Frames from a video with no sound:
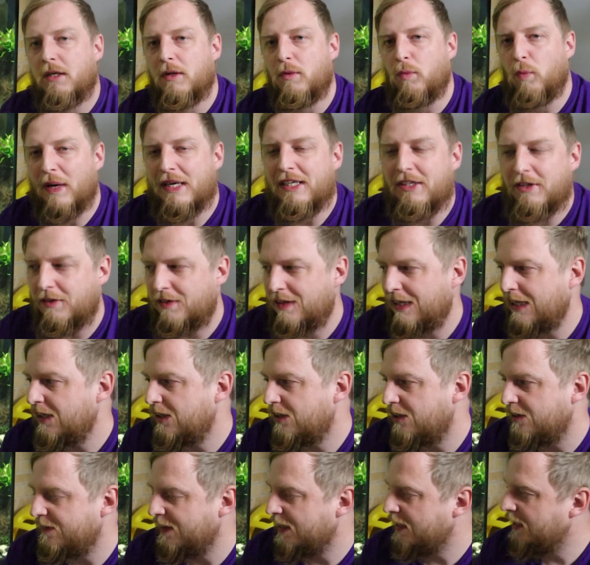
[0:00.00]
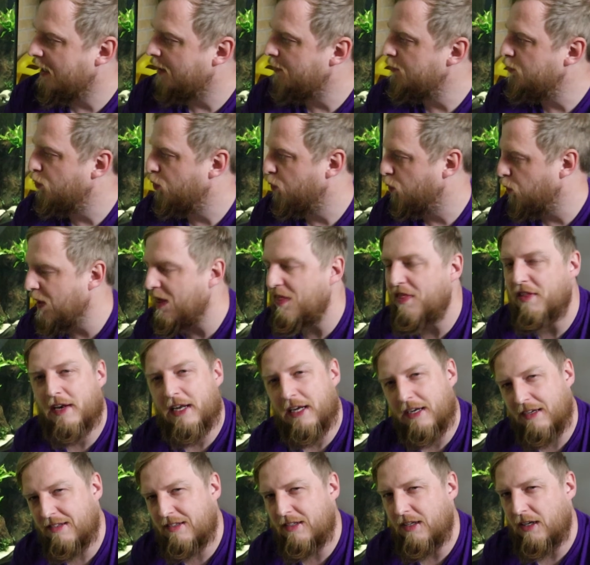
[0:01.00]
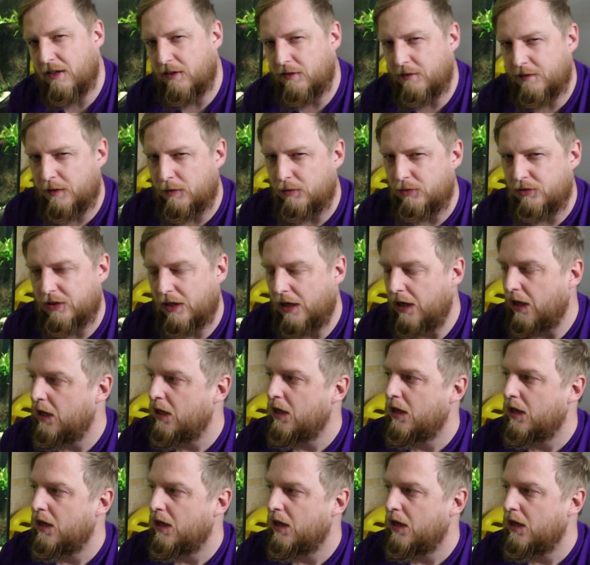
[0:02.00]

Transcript: When you think of it, comes with an external filter.